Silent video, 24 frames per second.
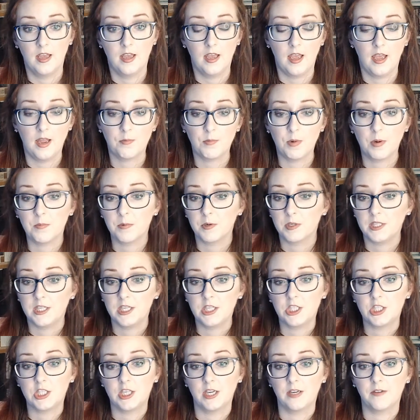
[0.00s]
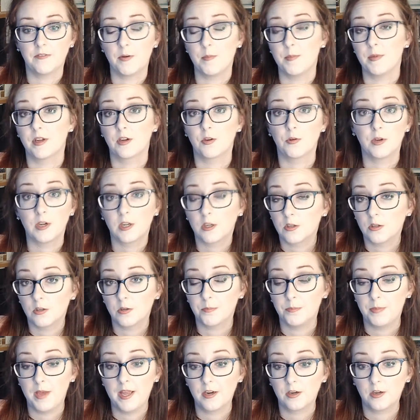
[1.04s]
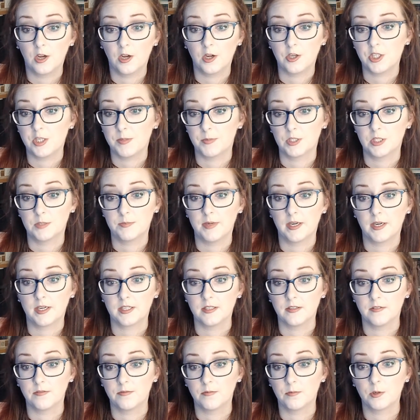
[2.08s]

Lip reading: And when we're teaching from a critical pedagogy perspective,